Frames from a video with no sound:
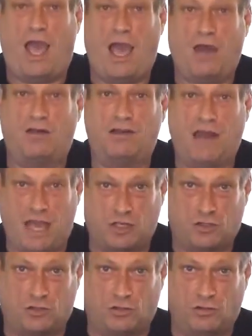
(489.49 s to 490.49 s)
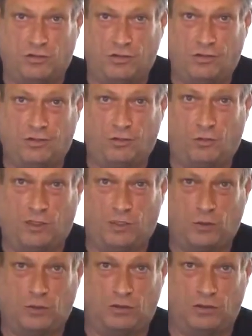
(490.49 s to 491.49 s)
how natural your
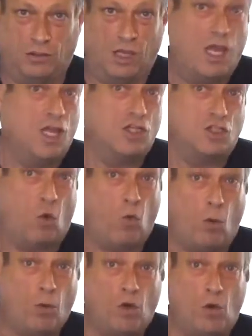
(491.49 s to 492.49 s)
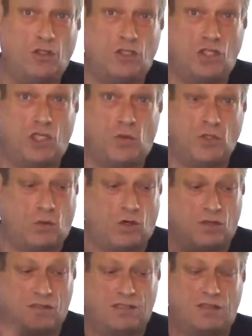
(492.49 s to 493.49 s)
wreath would look. So what we're going to do is we're
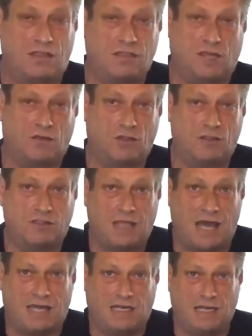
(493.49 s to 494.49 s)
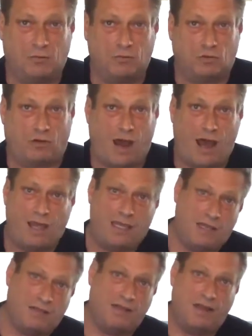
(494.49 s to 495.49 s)
going to set these off to the side and let them
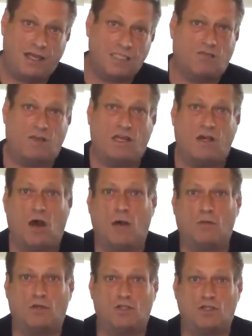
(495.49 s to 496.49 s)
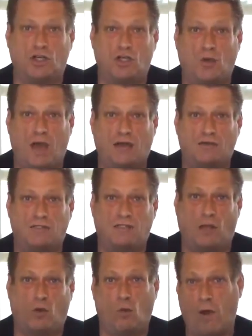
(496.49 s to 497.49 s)
dry. In the next video, I'm going to show you how to
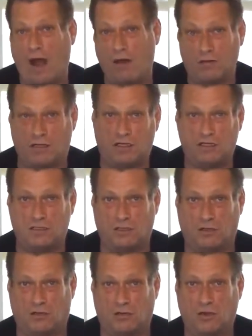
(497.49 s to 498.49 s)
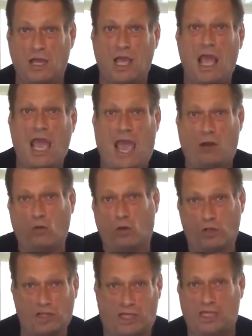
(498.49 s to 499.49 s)
take wild honeysuckle and
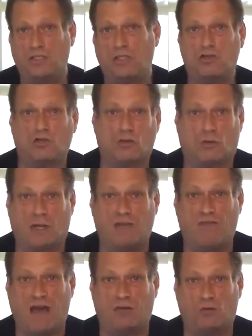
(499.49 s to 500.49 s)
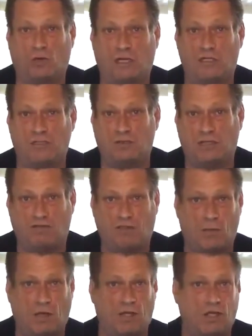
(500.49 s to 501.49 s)
work into your grapevine wreaths to give
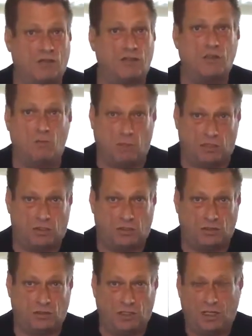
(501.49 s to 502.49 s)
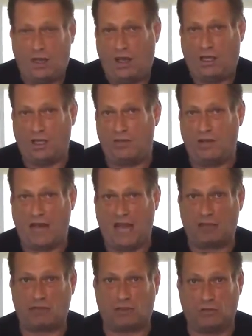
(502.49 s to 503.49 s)
them another dimension, another
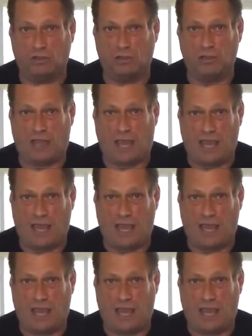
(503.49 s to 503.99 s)
natural look,